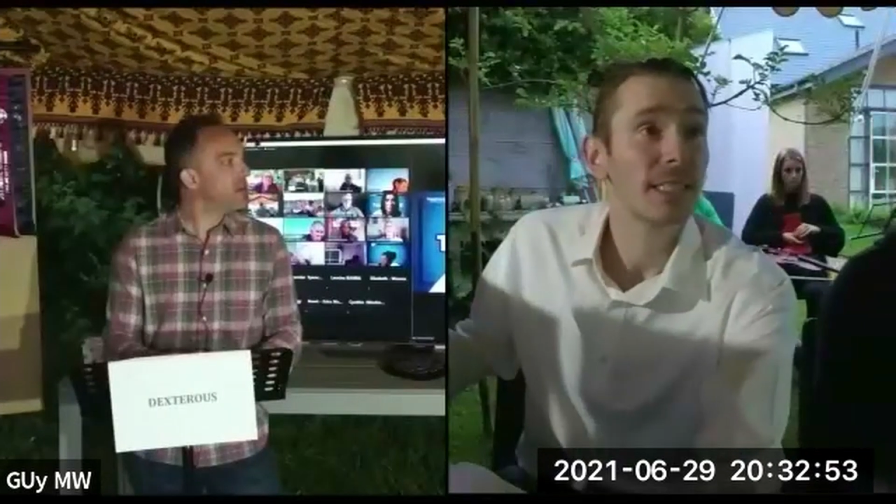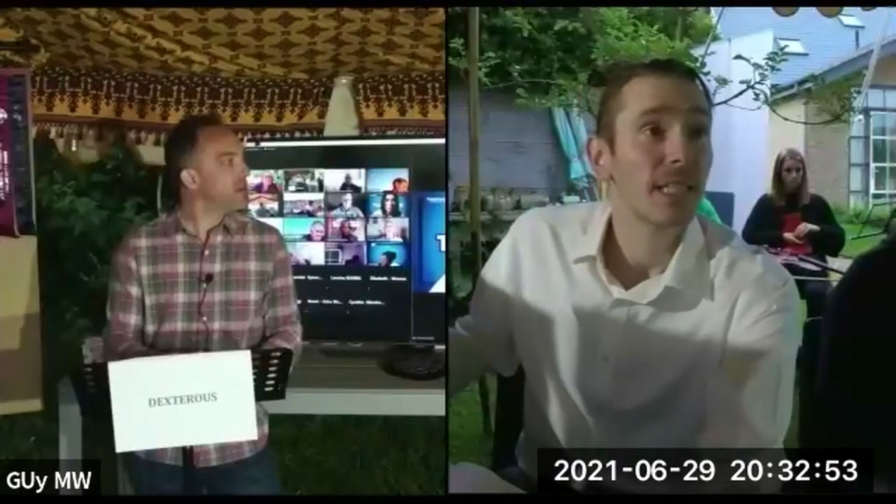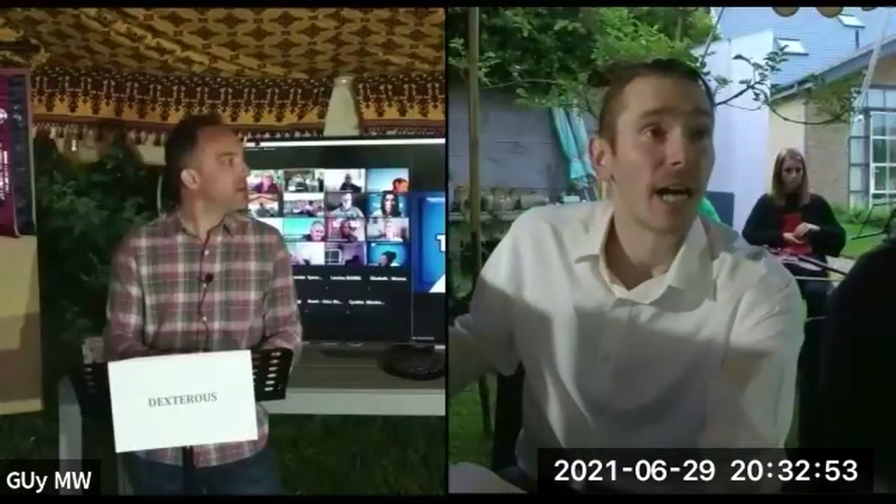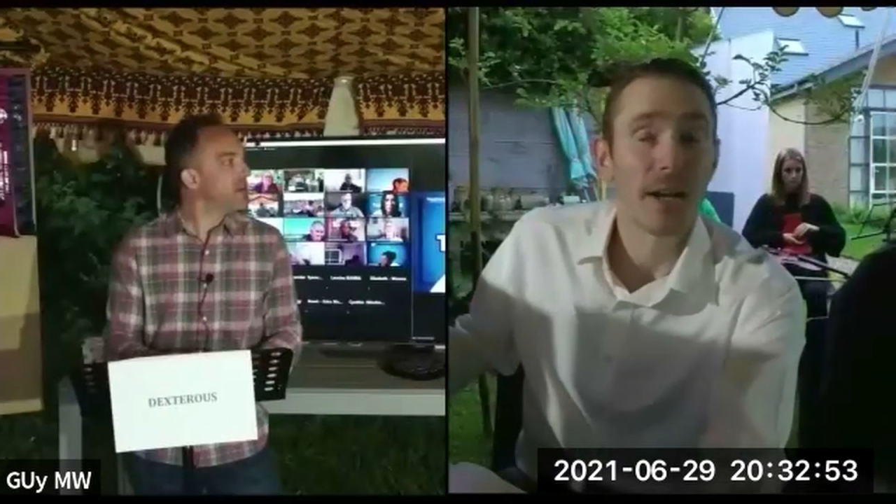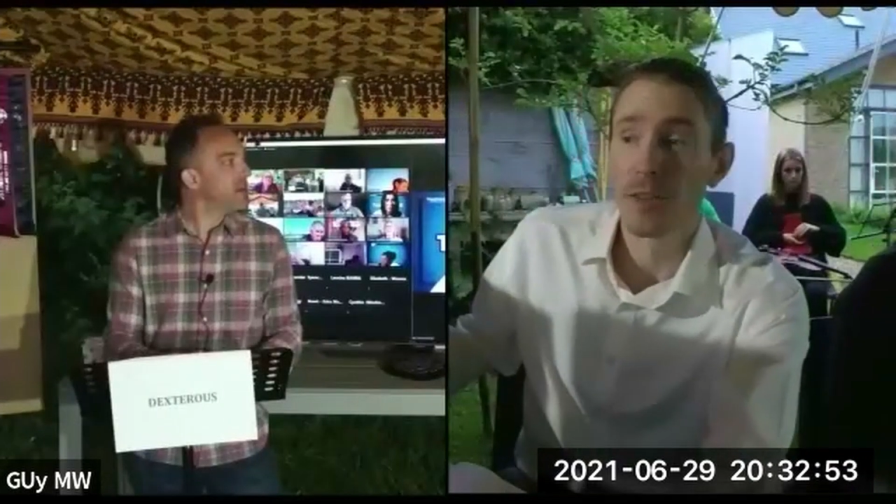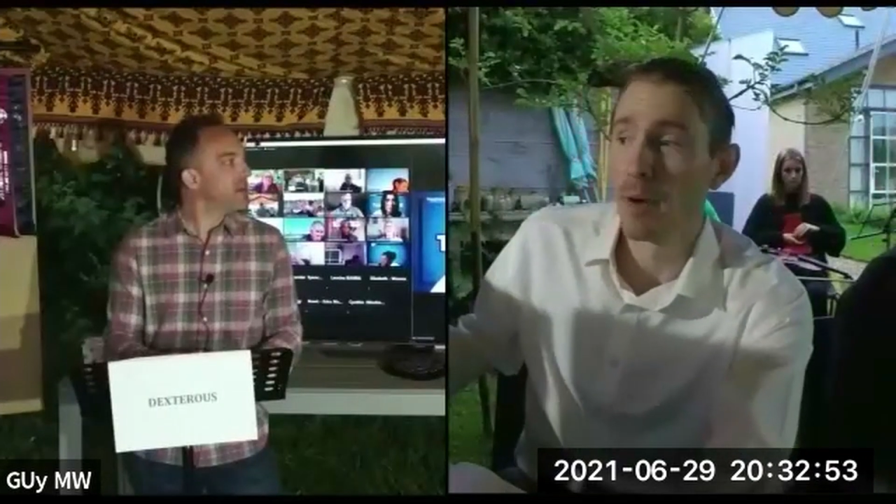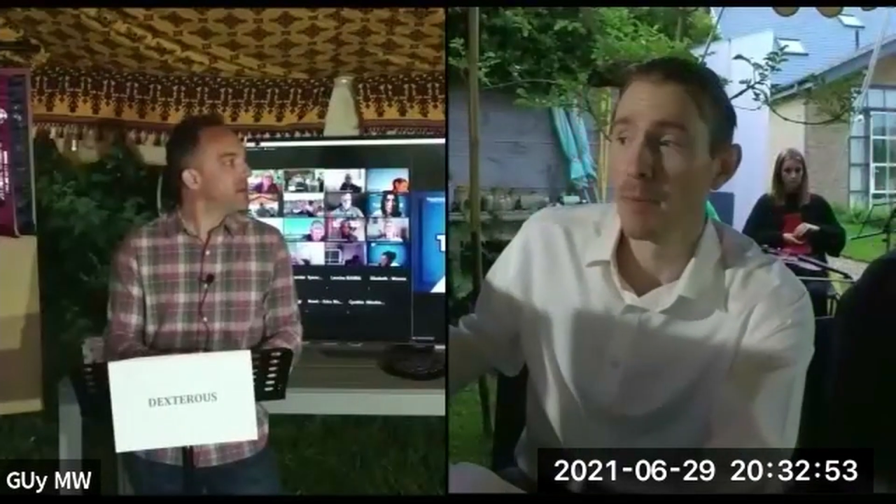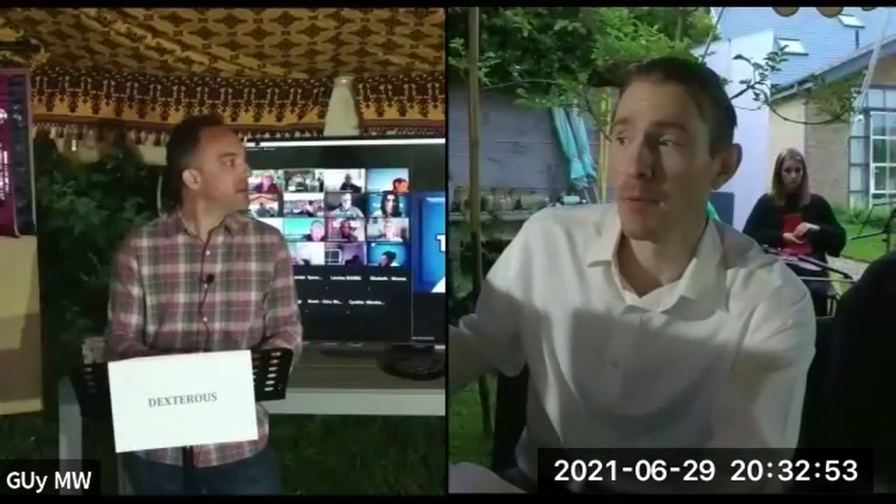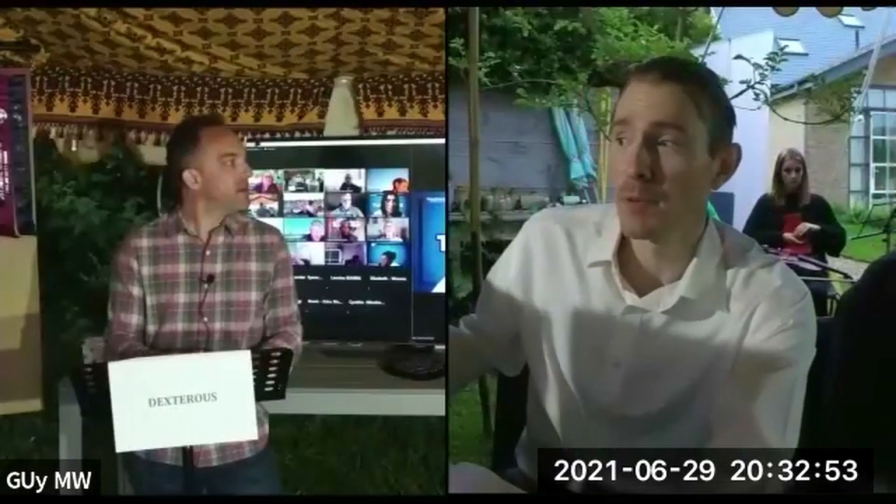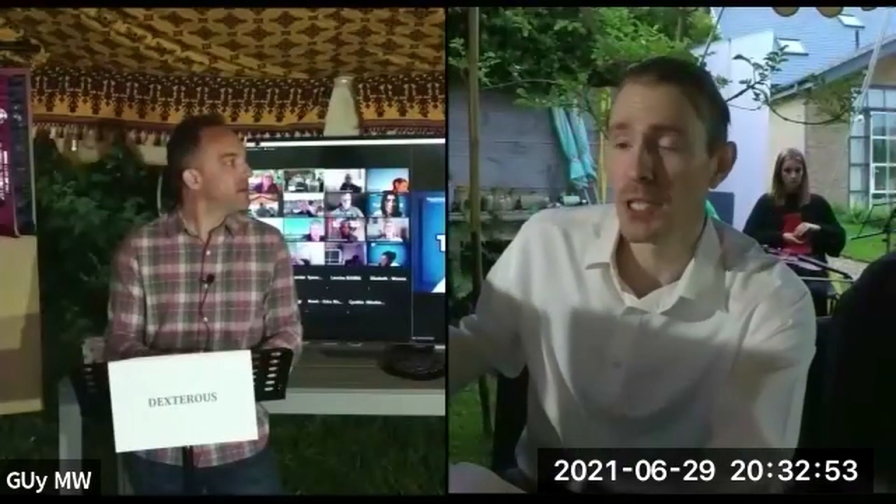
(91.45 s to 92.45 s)
At the moment,
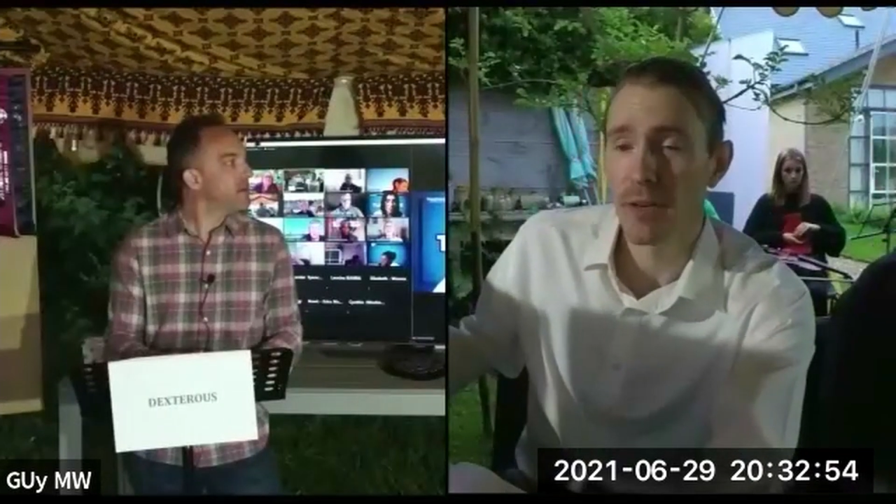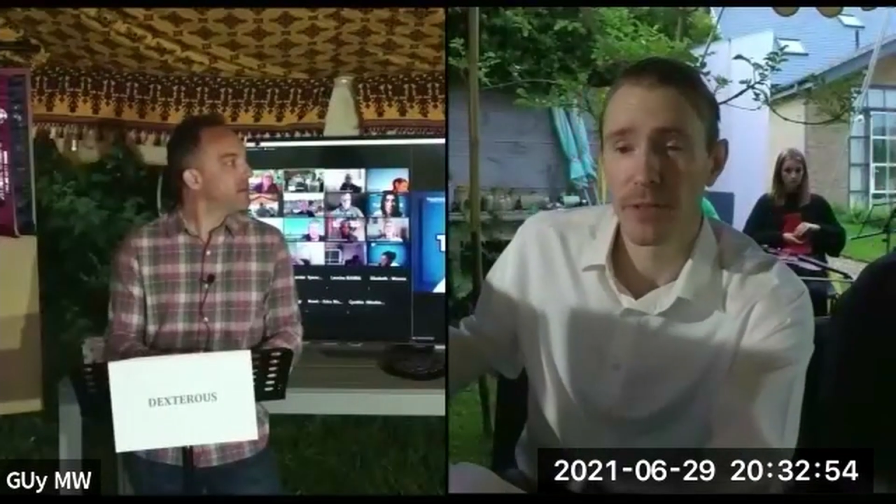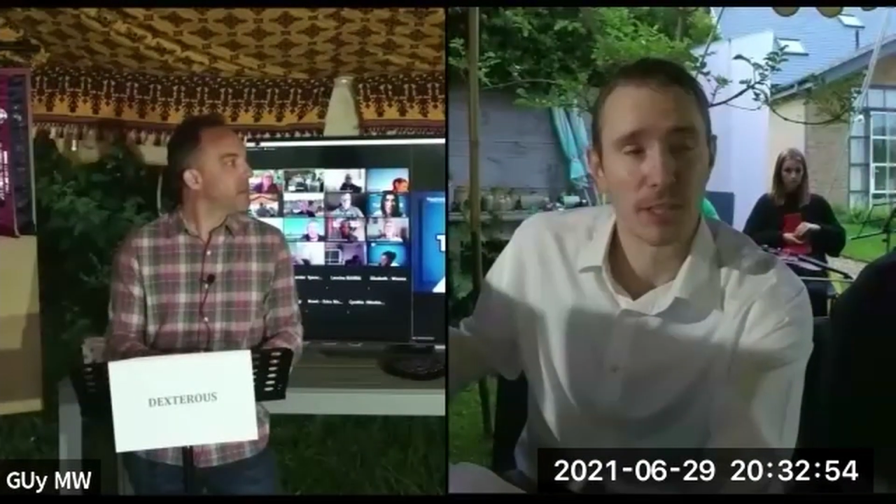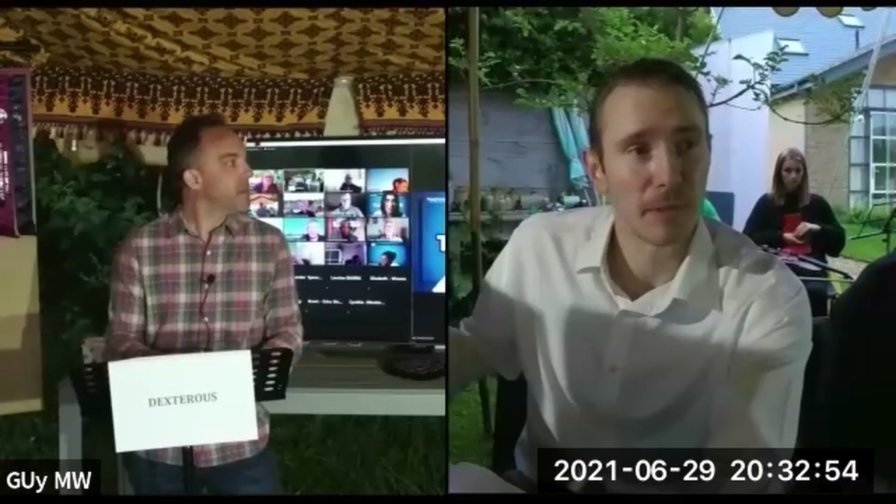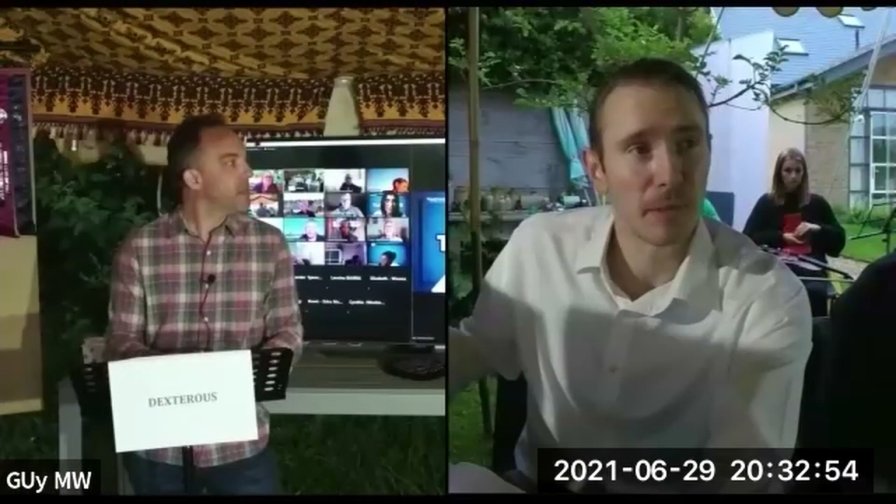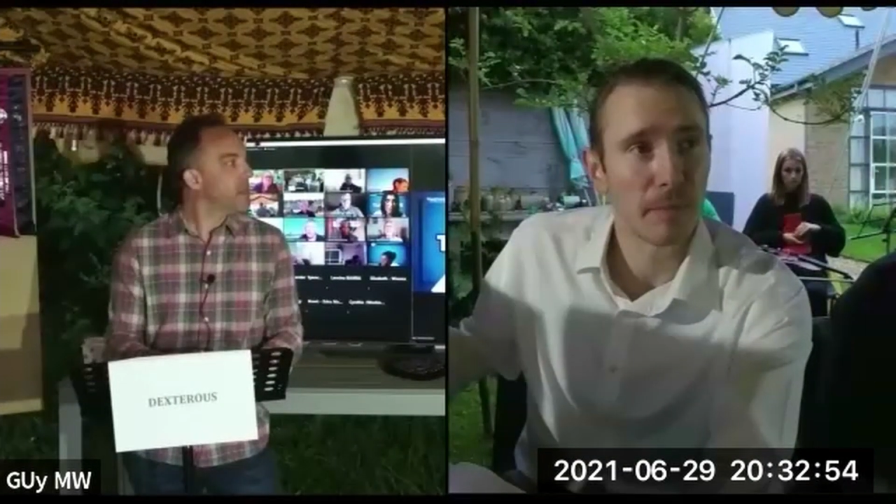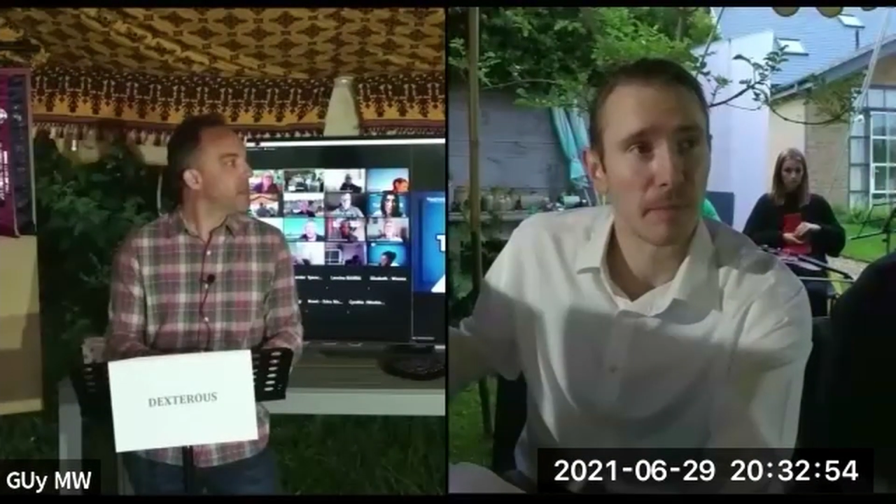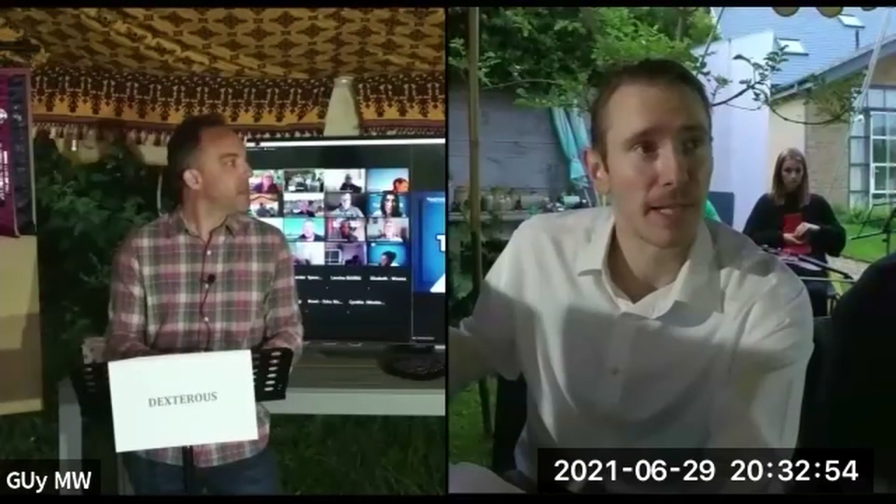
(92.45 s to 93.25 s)
we're just having a little bit of play,